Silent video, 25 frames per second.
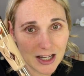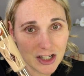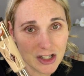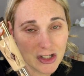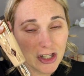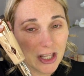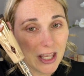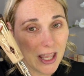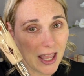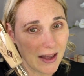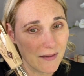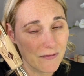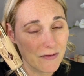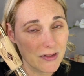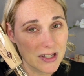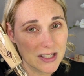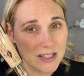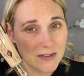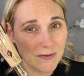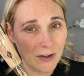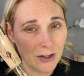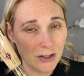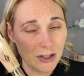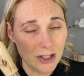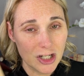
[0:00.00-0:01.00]
actually have this
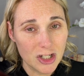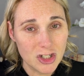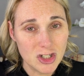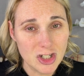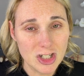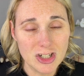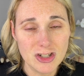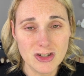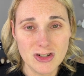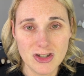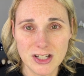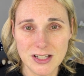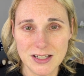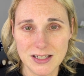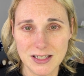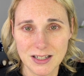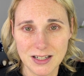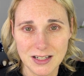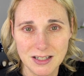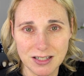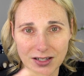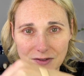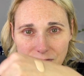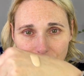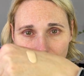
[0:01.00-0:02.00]
foundation just in a
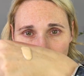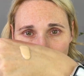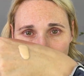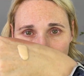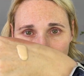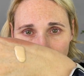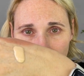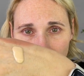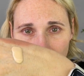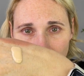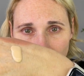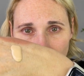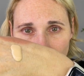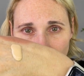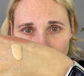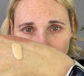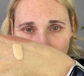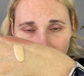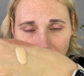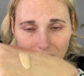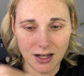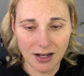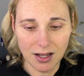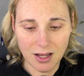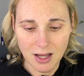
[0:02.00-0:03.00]
different
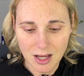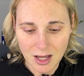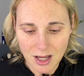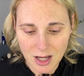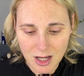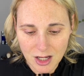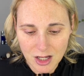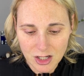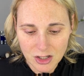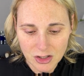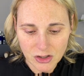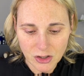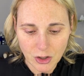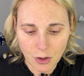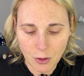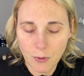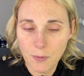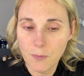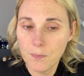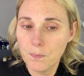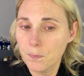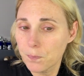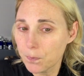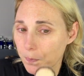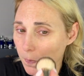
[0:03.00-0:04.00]
shade.
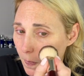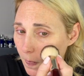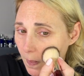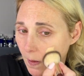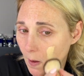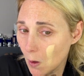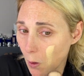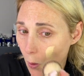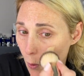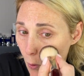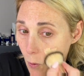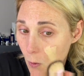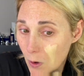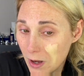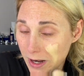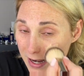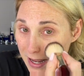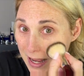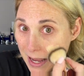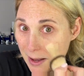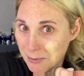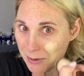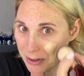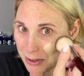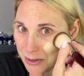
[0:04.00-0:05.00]
So what
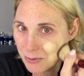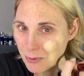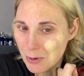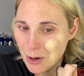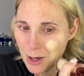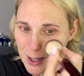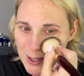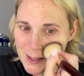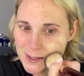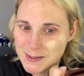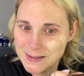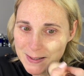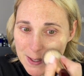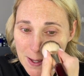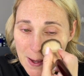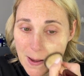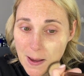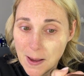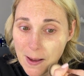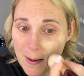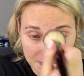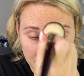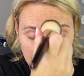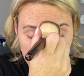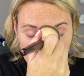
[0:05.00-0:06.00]
happened was,
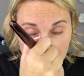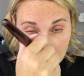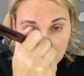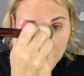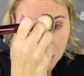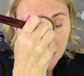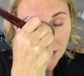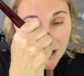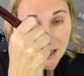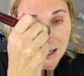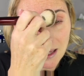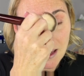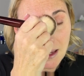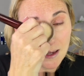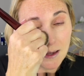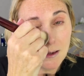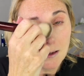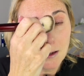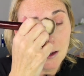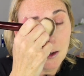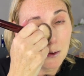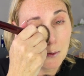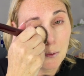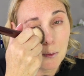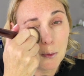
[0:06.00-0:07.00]
husband's birthday
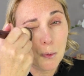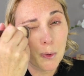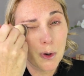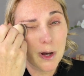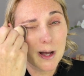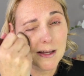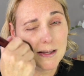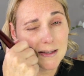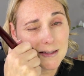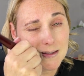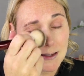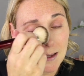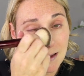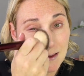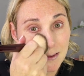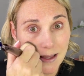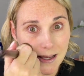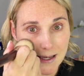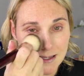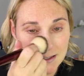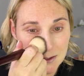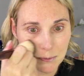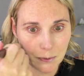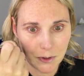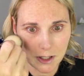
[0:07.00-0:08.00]
was
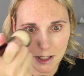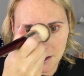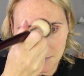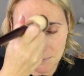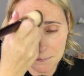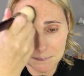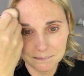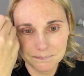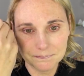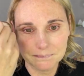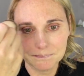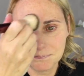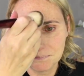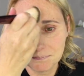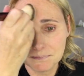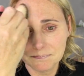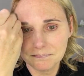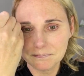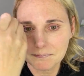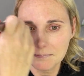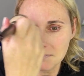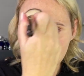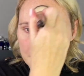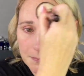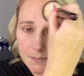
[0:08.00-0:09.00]
last week,
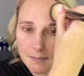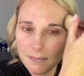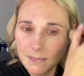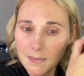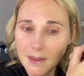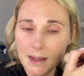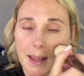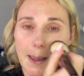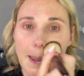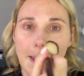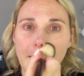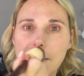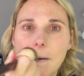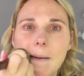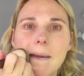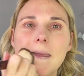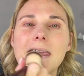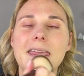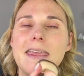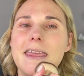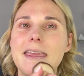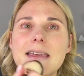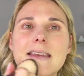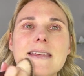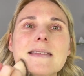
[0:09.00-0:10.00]
and
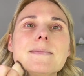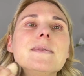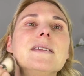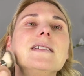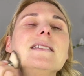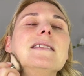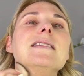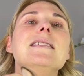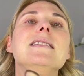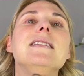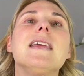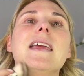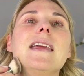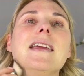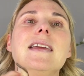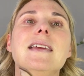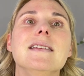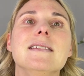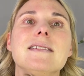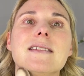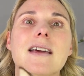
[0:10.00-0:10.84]
he has been staying